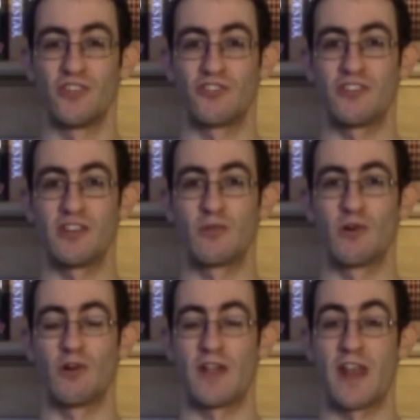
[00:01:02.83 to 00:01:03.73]
a
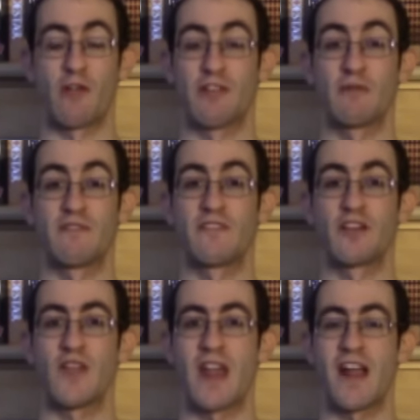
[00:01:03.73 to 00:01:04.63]
sequel, and I don't think we
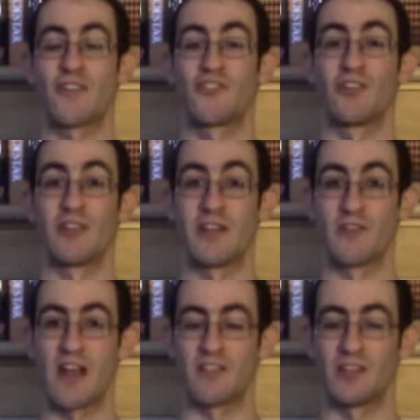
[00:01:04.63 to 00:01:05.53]
figured that out until
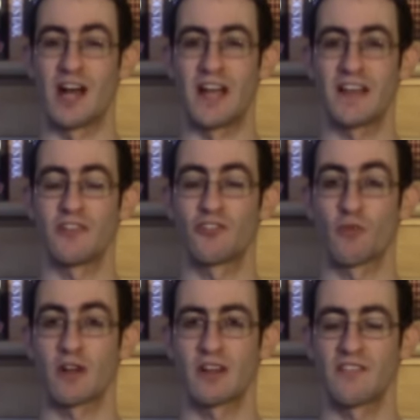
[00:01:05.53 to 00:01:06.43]
later down the line. So
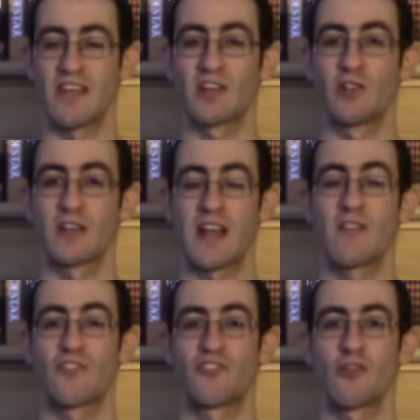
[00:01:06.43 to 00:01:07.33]
we're going to take a look at how
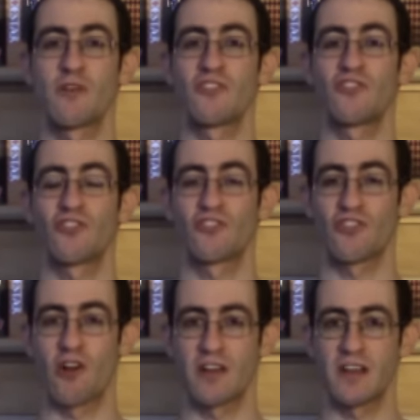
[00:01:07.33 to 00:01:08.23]
the series
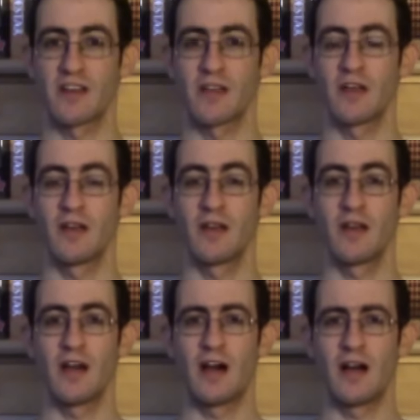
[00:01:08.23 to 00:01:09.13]
started.
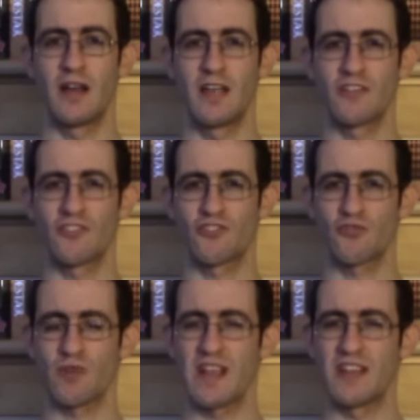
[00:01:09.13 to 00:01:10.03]
It's
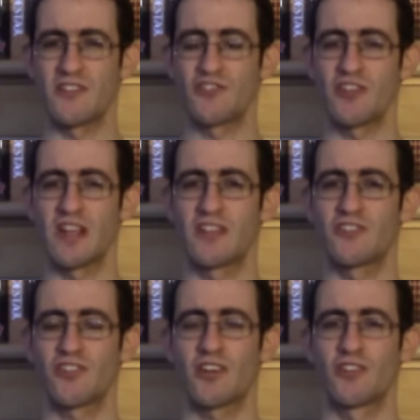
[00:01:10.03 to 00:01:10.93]
strange.
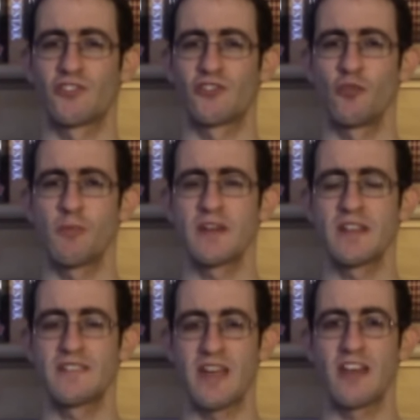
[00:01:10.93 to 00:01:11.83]
It's a Super
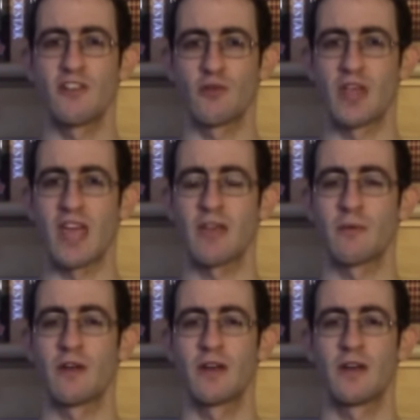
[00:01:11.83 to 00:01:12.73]
Nintendo game,